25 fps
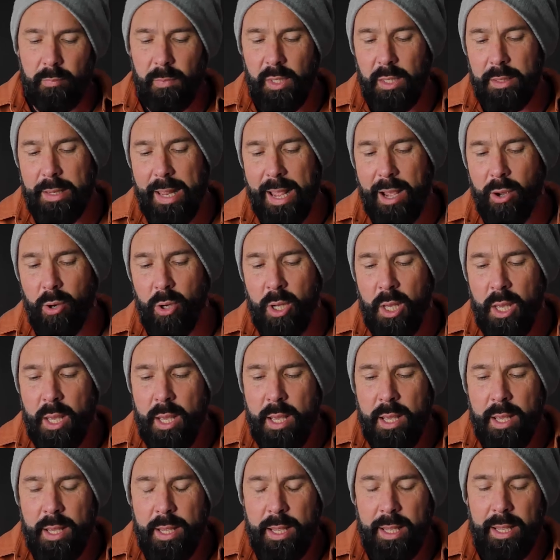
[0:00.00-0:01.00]
Now,
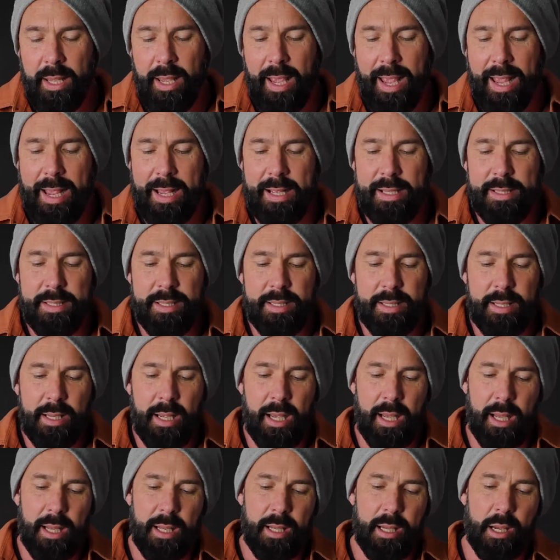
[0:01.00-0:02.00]
it has
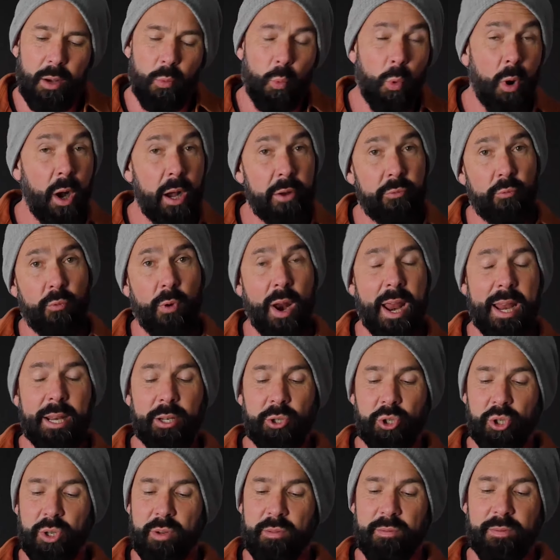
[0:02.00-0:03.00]
a wide
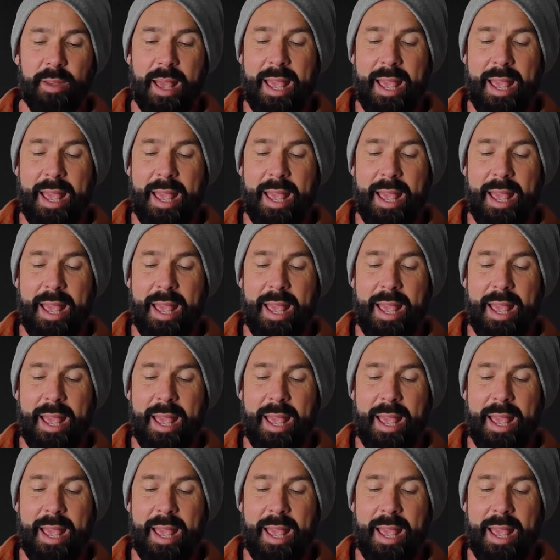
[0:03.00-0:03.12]
range of